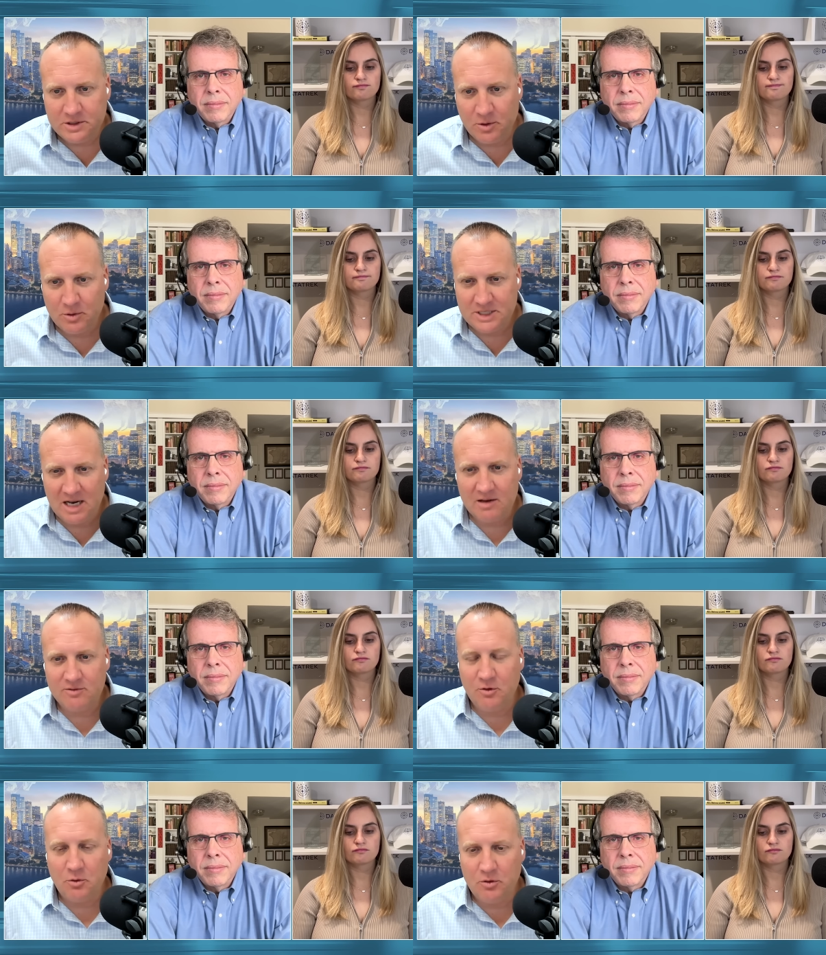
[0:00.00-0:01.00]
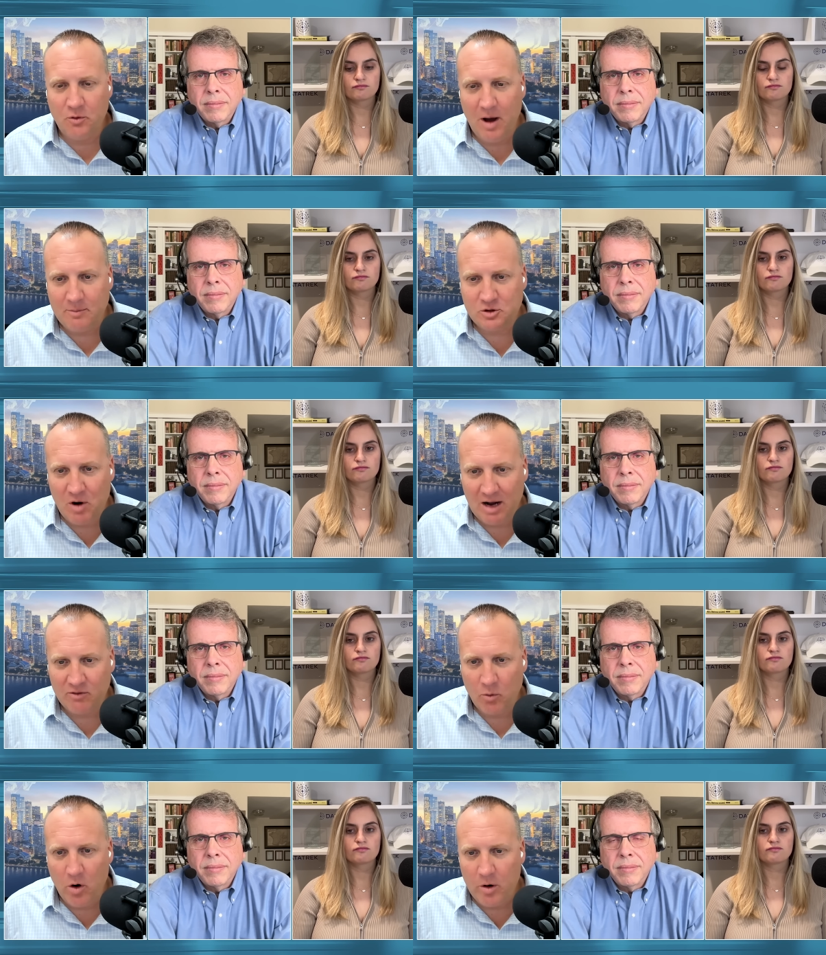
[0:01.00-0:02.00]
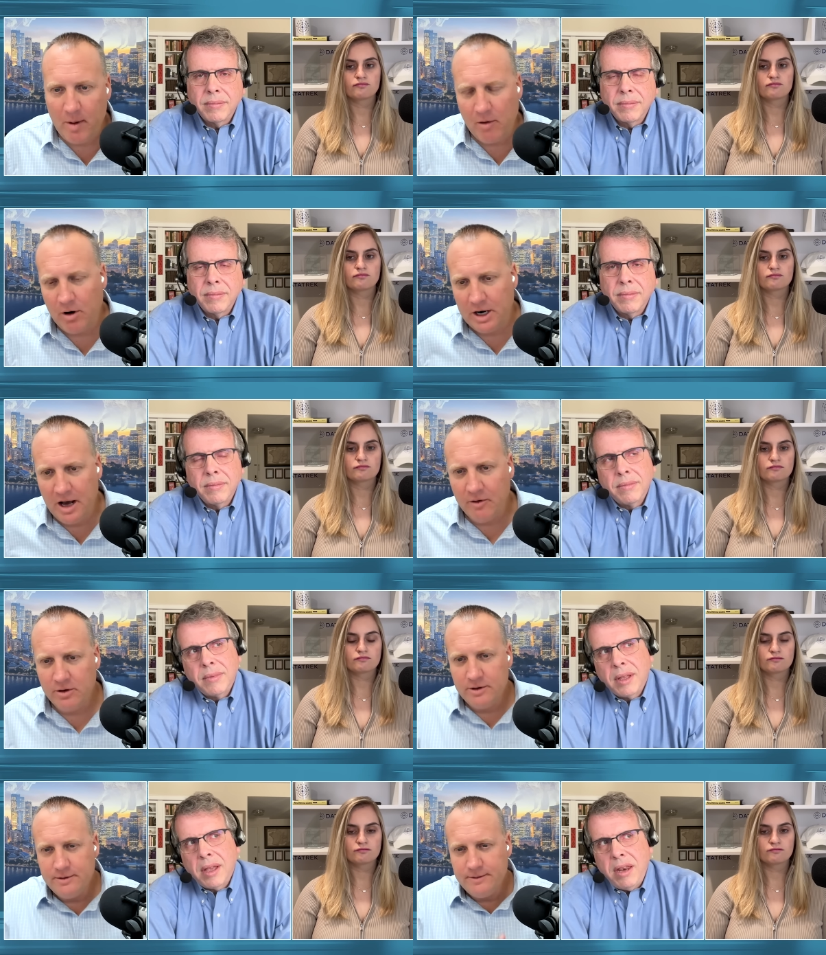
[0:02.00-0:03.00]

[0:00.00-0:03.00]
Speaker 1: or is or is that too too abstract to worry about right now?